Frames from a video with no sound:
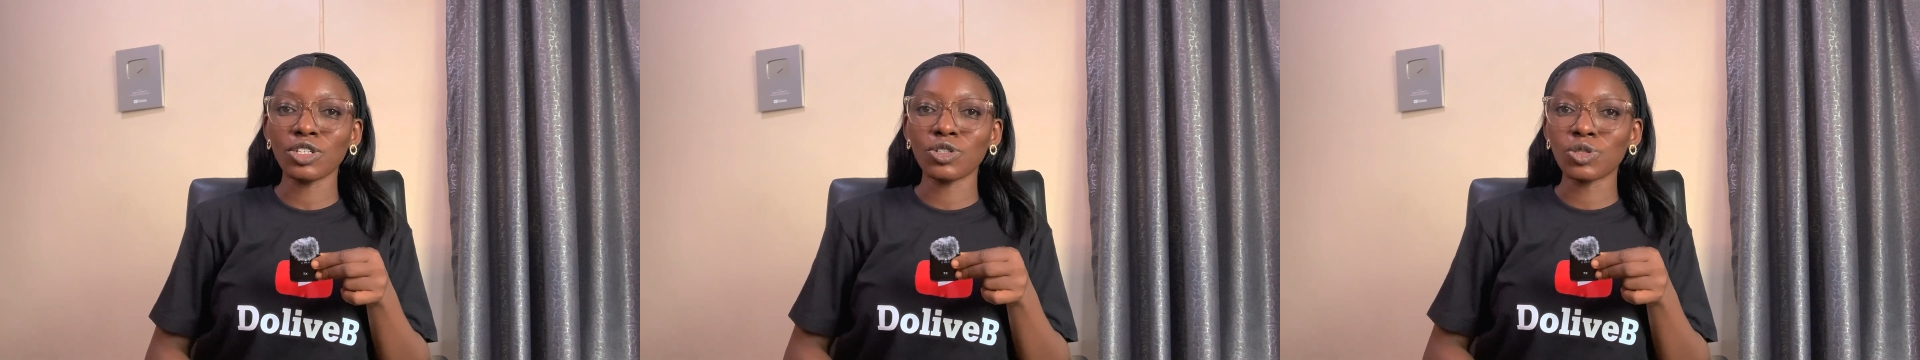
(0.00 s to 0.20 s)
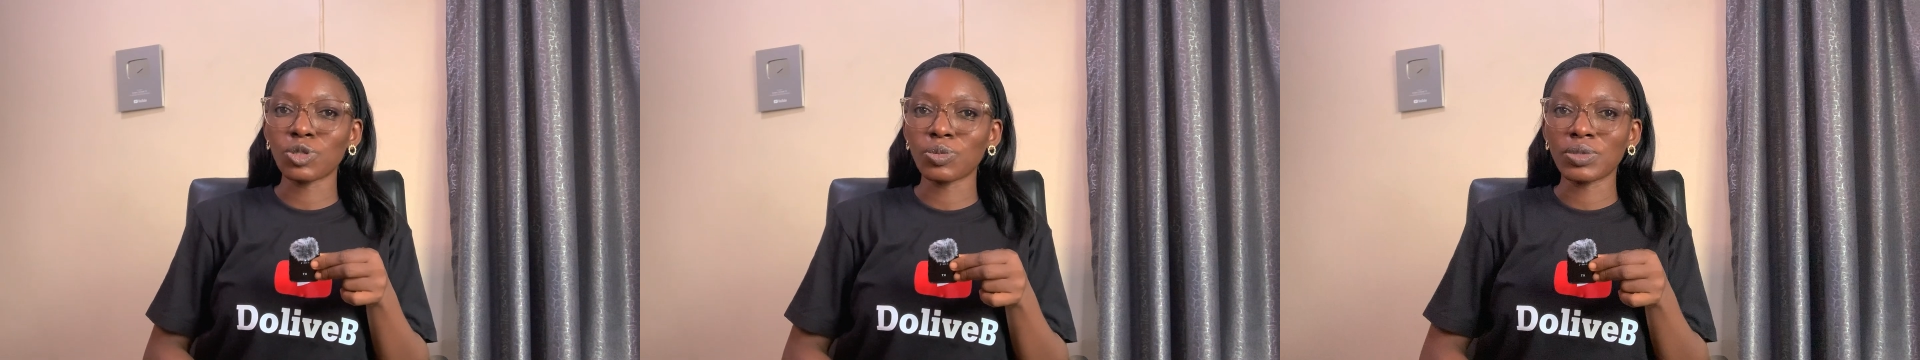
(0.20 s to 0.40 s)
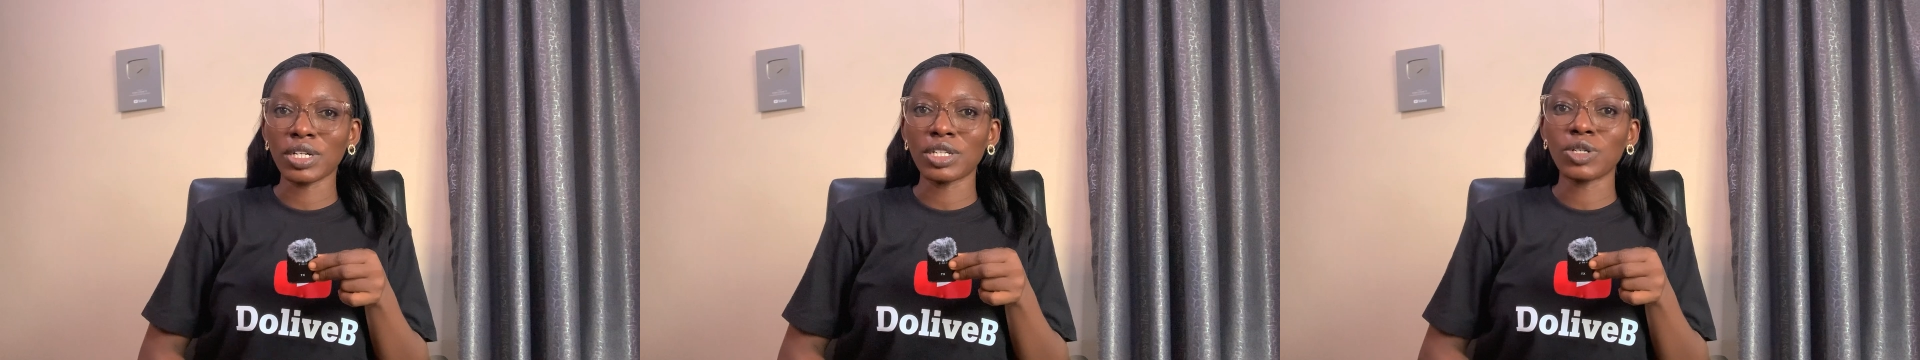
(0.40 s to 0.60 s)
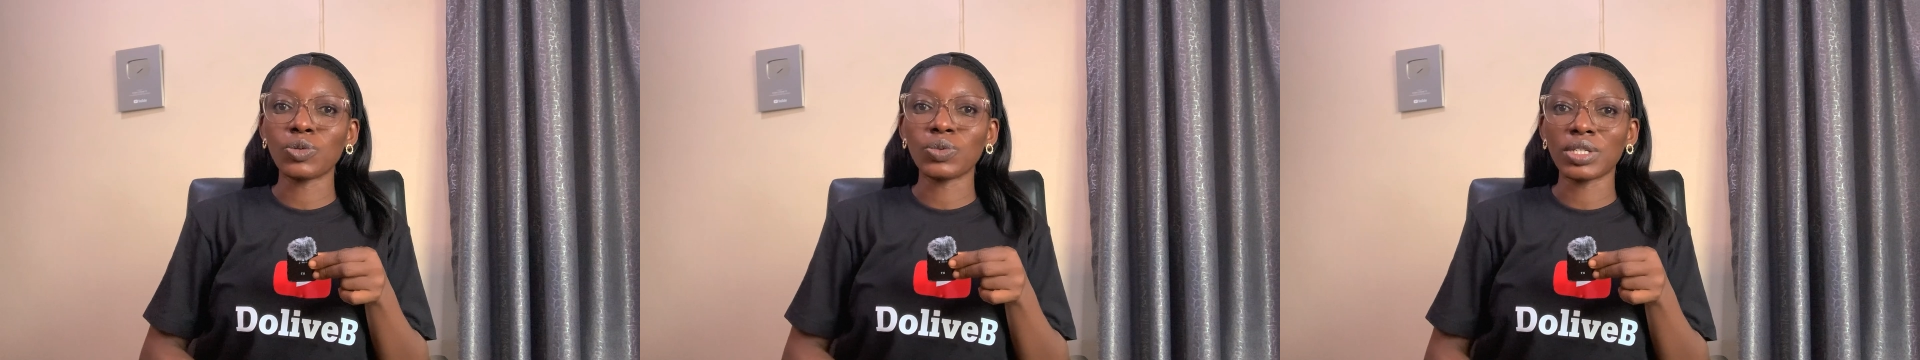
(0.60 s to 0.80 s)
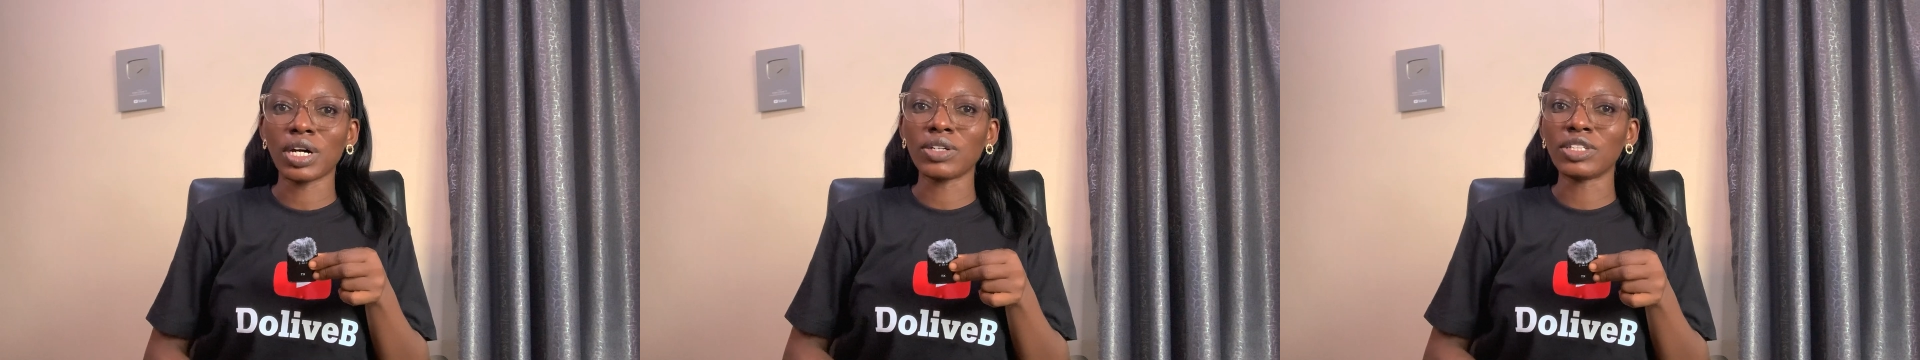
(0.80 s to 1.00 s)
a YouTube channel
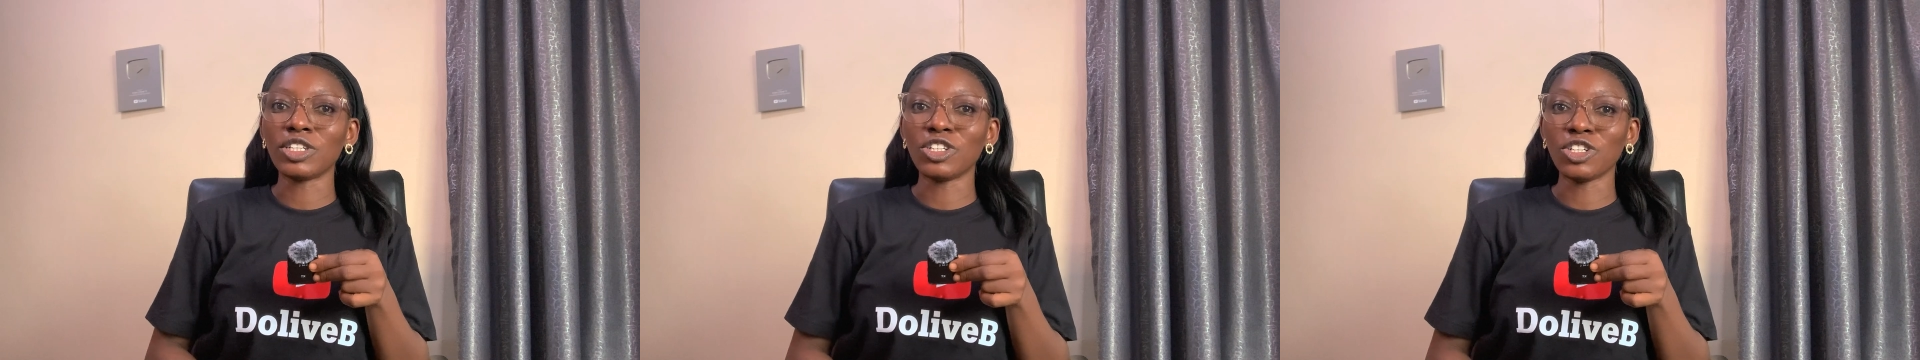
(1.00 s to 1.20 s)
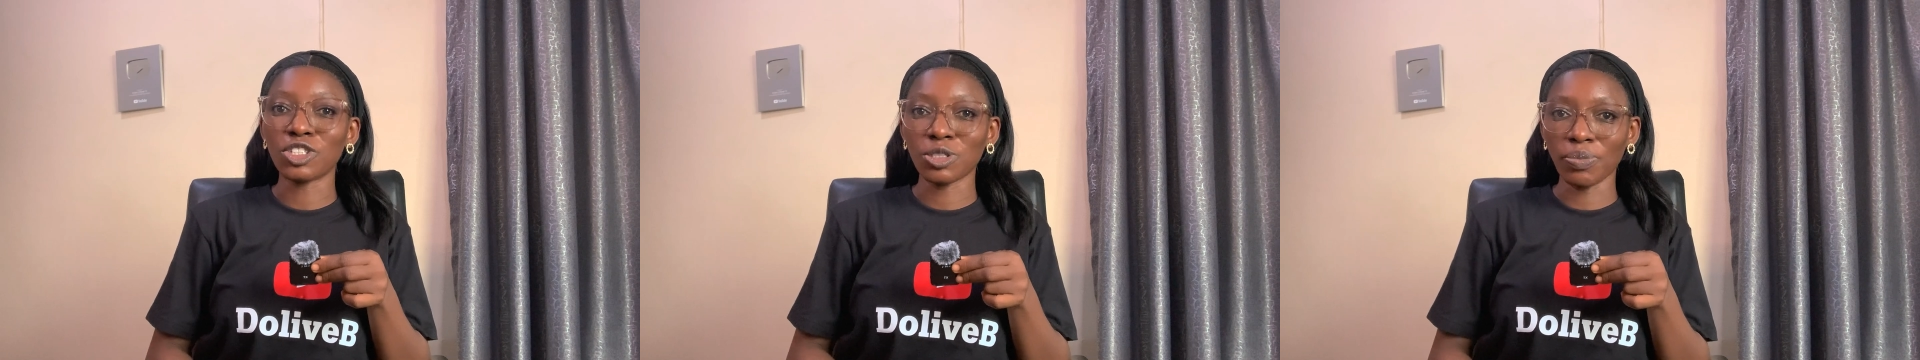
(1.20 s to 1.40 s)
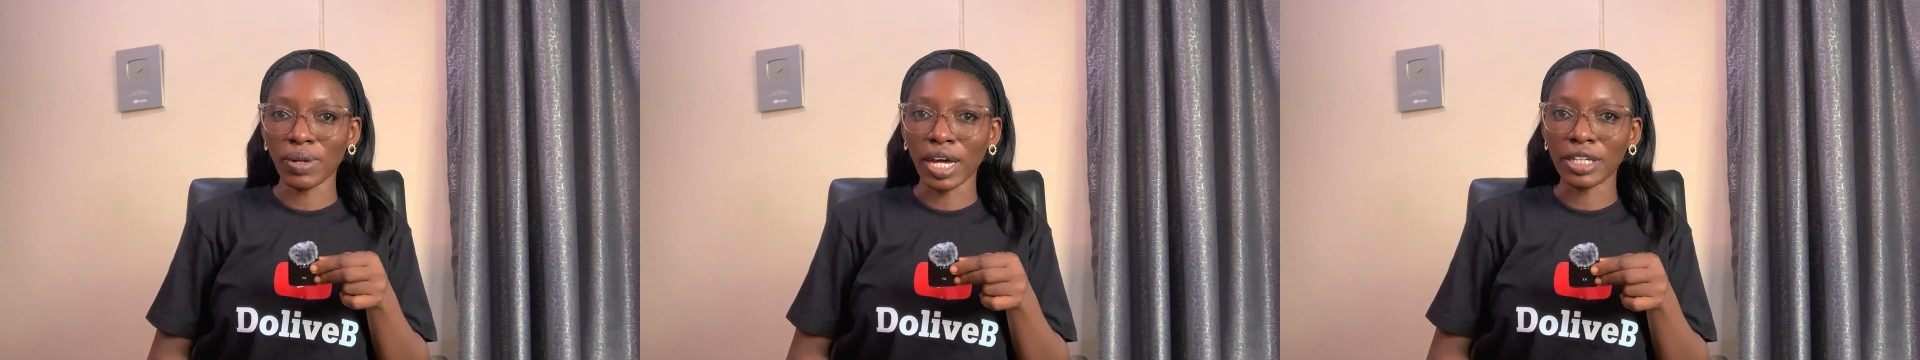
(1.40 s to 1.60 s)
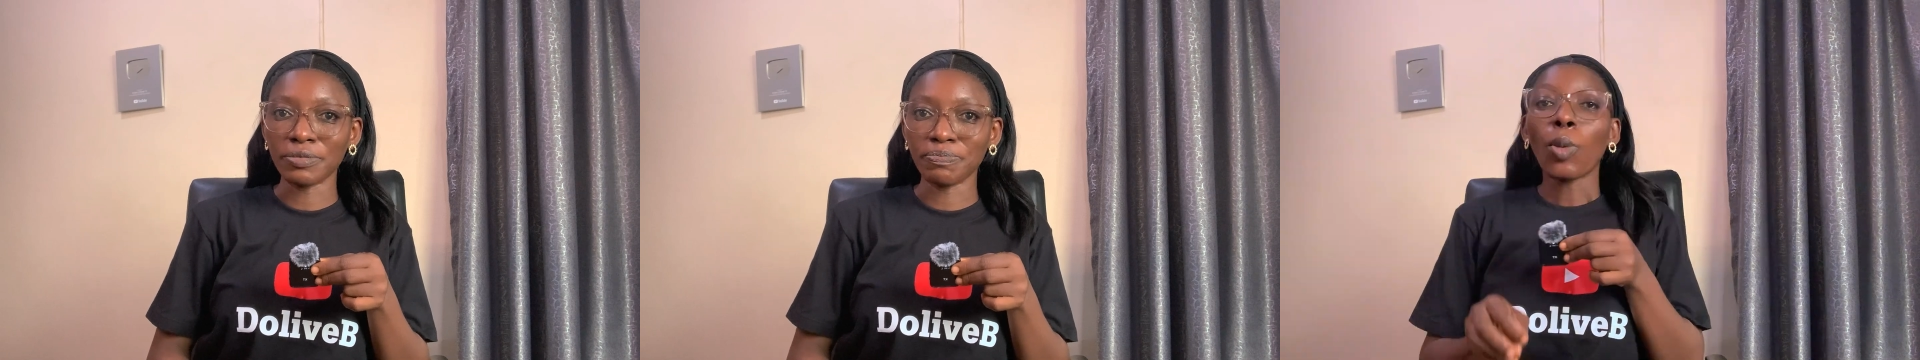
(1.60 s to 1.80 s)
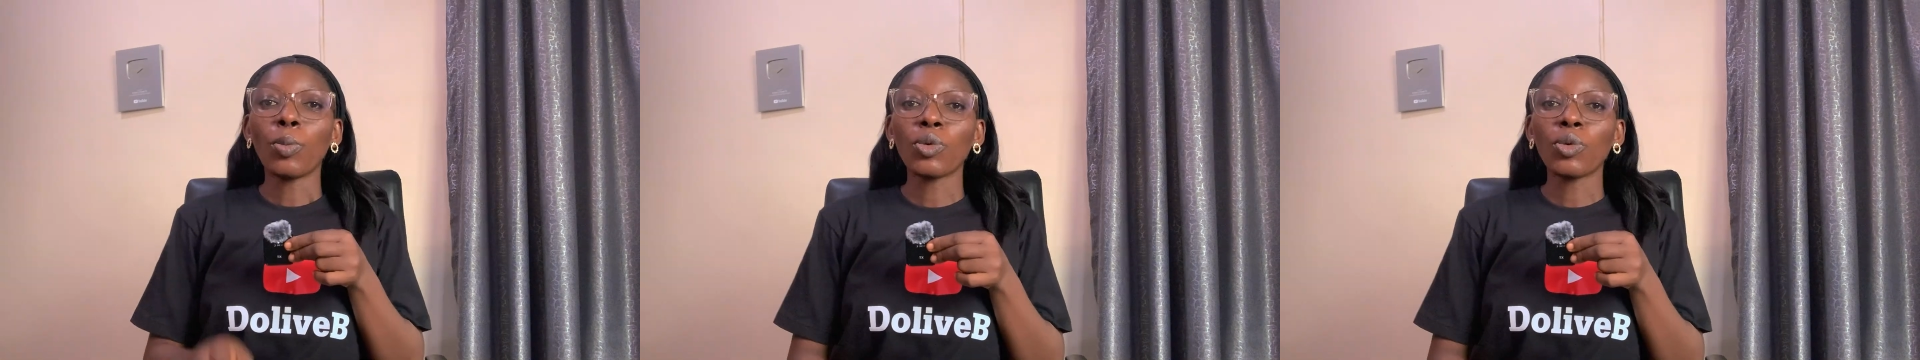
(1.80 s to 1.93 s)
without a niche plan.